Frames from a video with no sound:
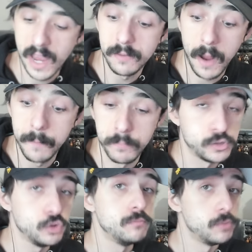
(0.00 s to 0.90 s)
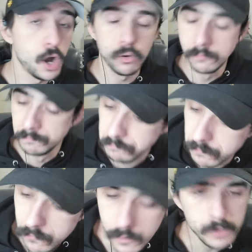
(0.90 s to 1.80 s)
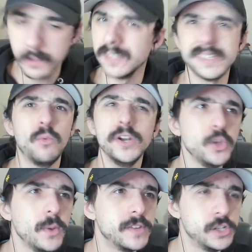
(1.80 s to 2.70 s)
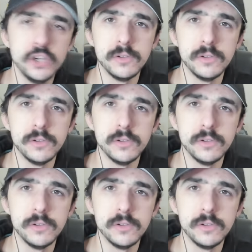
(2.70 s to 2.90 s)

I, I presume no. Because, like, what do you even do?